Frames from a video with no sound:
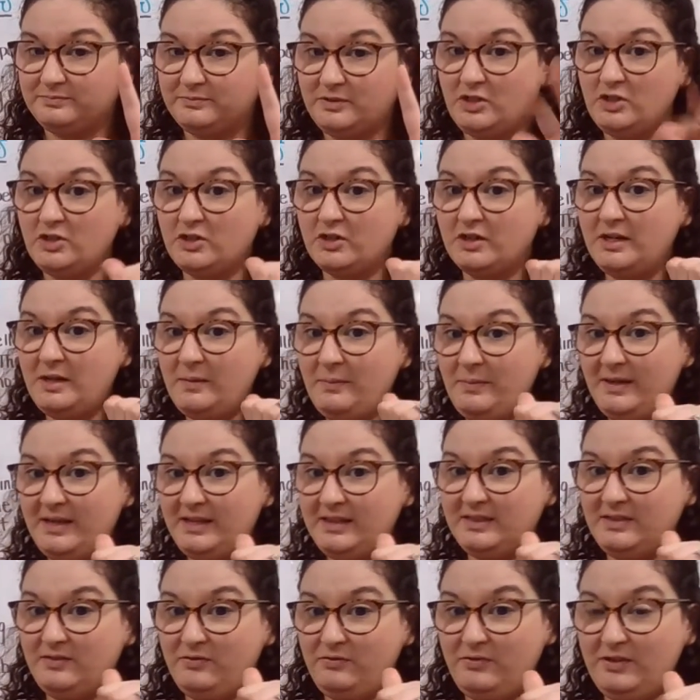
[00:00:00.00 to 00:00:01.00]
you're going to
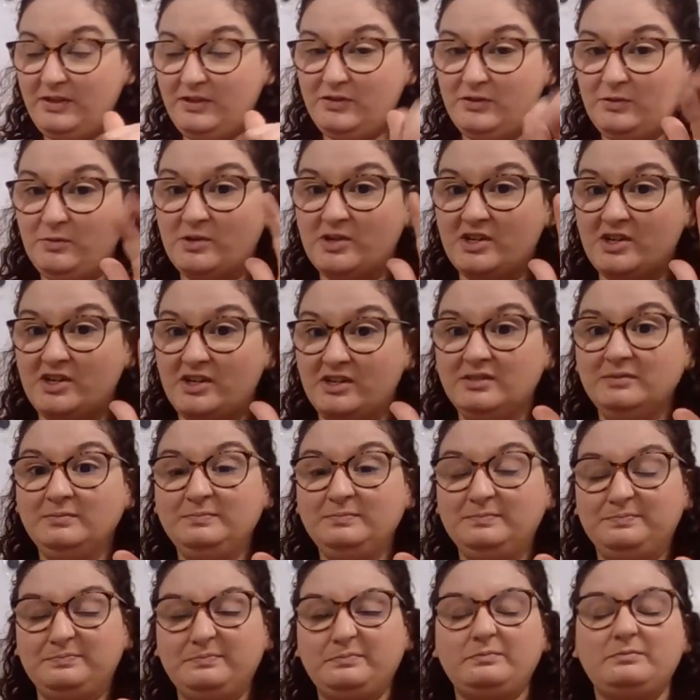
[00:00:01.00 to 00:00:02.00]
pick the 5th
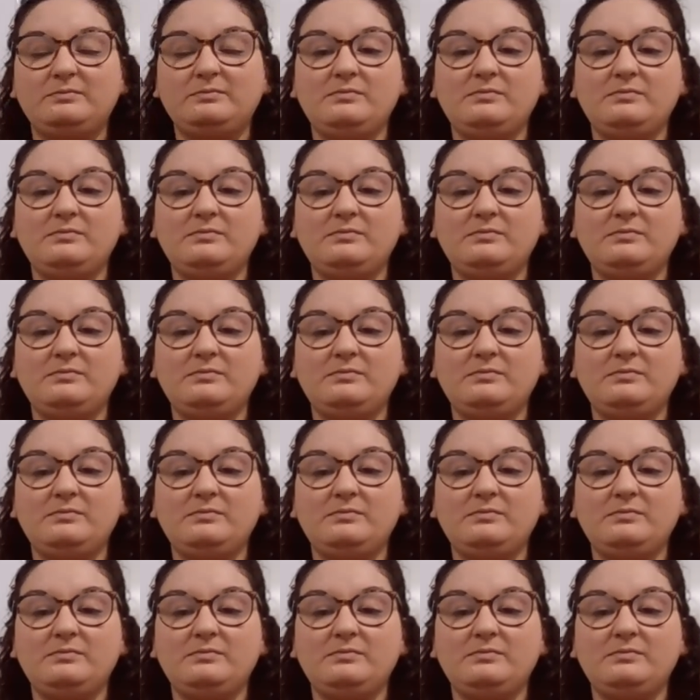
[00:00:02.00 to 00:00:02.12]
word.